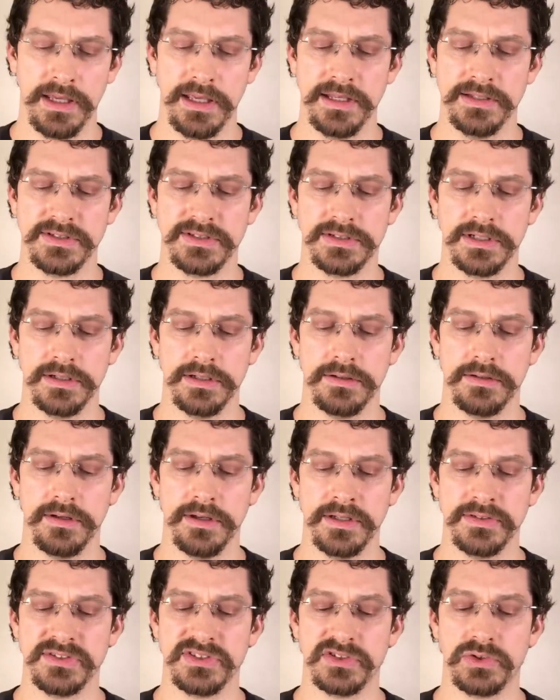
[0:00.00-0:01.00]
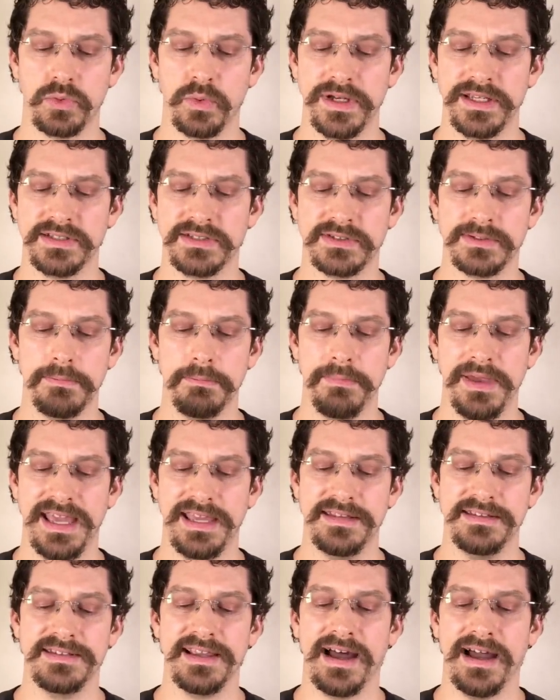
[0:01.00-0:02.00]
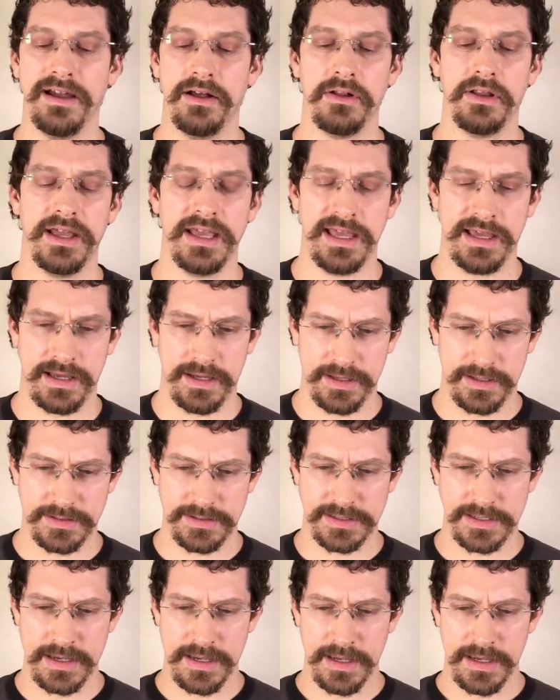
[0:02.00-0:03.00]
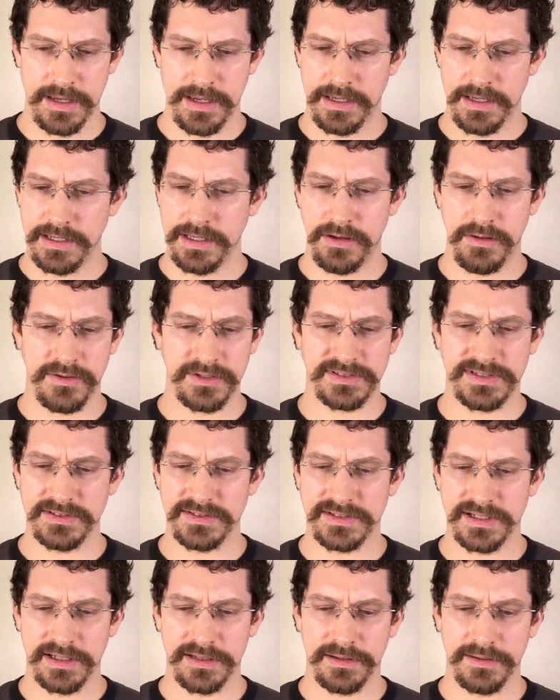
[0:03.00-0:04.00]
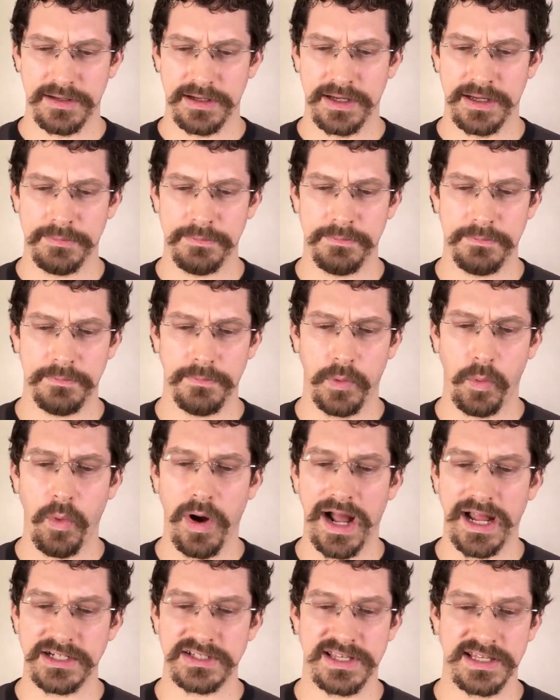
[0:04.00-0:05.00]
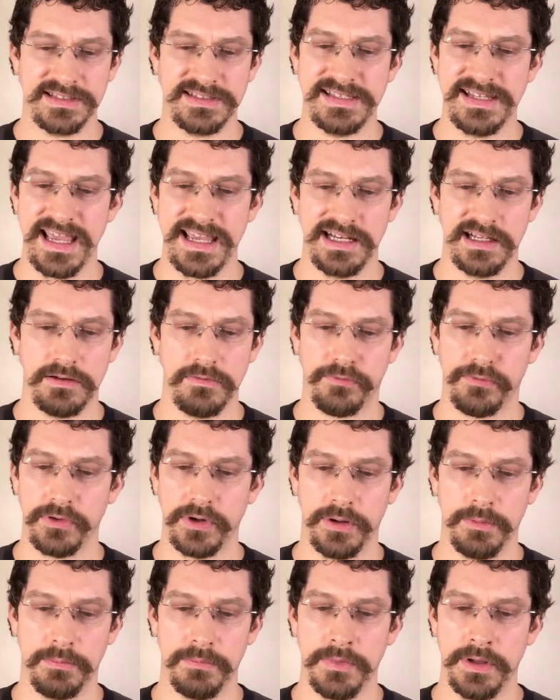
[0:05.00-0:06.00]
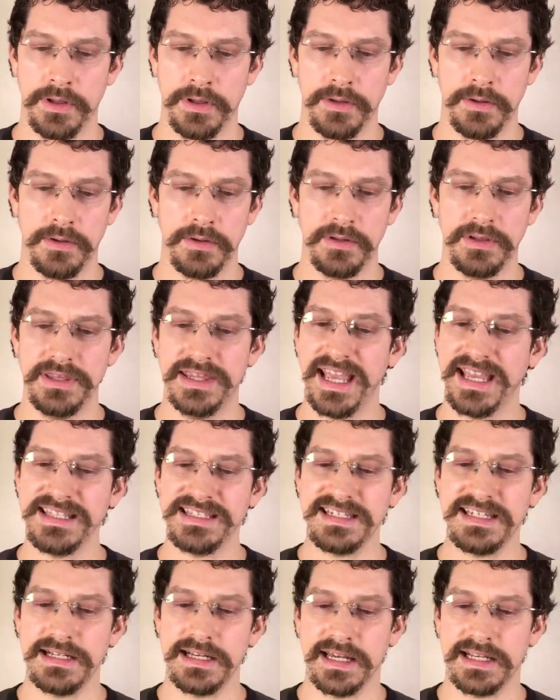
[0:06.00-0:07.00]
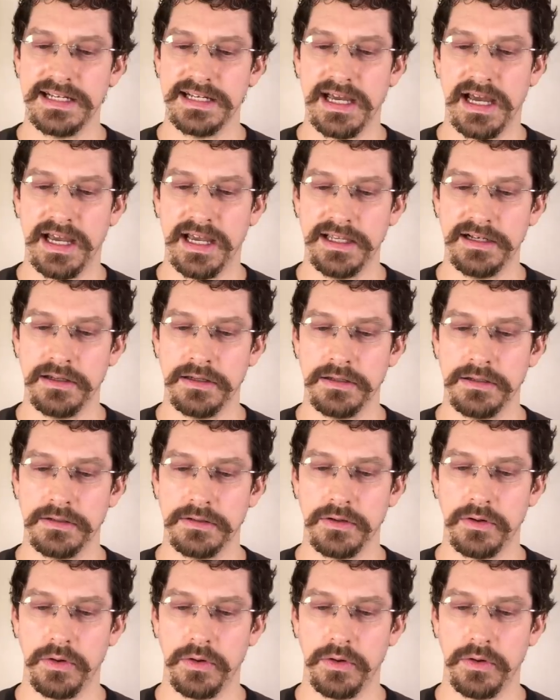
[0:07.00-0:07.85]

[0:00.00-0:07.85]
It's a Swiss made dial, and you know, this is a watch that's dated from 1999